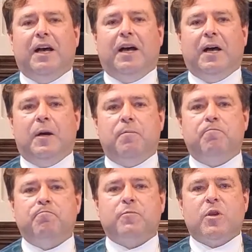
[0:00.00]

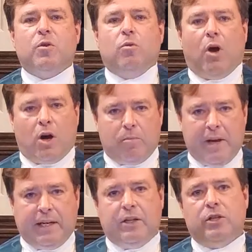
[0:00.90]
Our
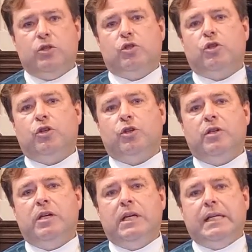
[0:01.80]
main
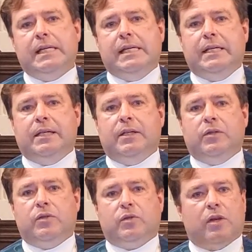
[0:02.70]
concern
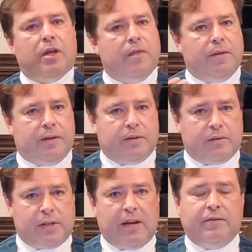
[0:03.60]
is the
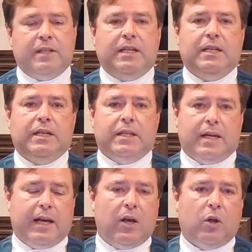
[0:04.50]
safety and the
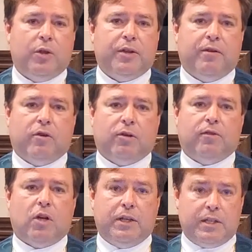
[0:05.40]
health of our
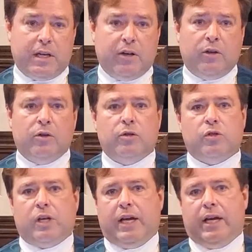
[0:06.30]

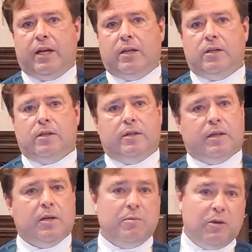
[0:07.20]
volunteers and the
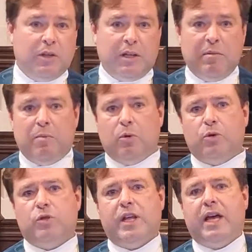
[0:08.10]
community
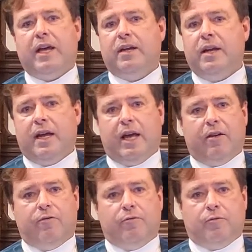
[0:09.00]
members that
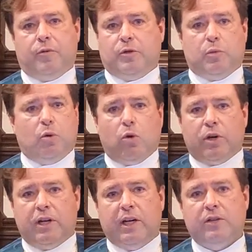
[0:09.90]
have
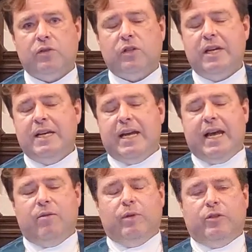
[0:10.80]
supported us.
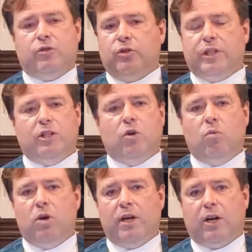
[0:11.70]
And we certainly don't
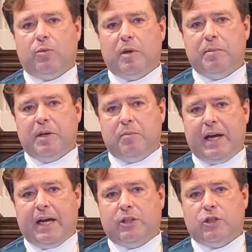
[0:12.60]
want our pumpkin
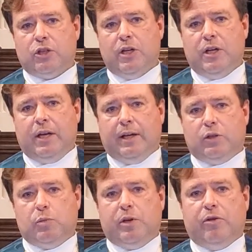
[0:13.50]
patch
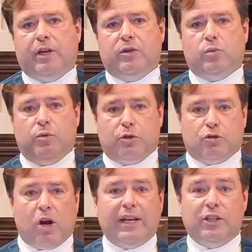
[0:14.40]
experience, when we're
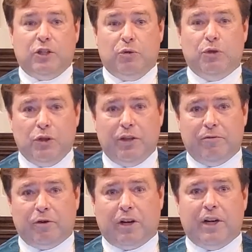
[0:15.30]
trying to do good
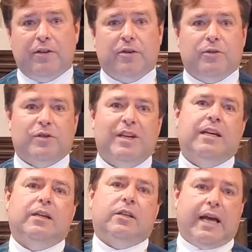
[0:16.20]
for others,
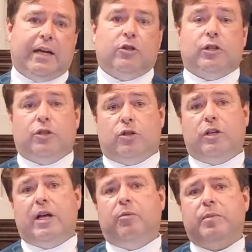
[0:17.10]
to actually turn
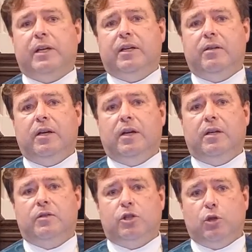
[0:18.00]
out being a
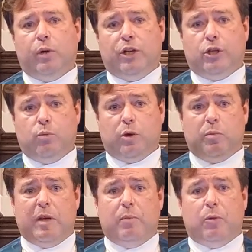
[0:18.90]
situation where
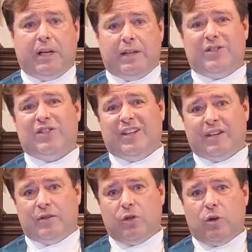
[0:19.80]
people get
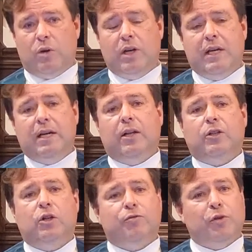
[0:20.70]
sick. So
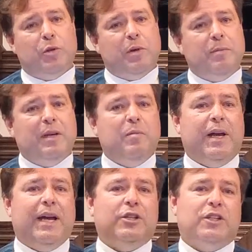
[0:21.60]
look for the pumpkin
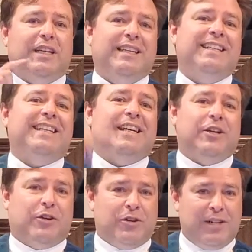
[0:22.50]
patch in a
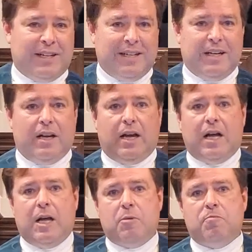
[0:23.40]
year.
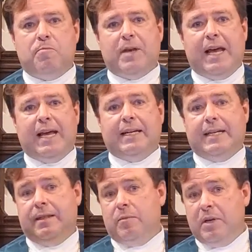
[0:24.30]
And
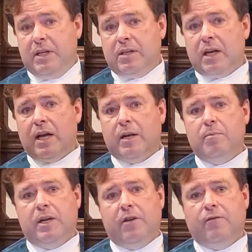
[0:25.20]
in the
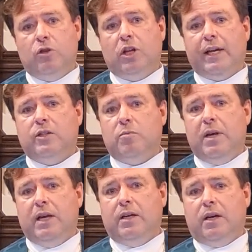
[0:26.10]
meantime, if you'd like to
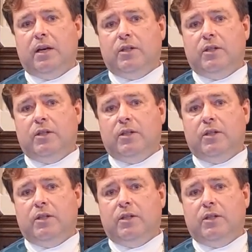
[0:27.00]
make a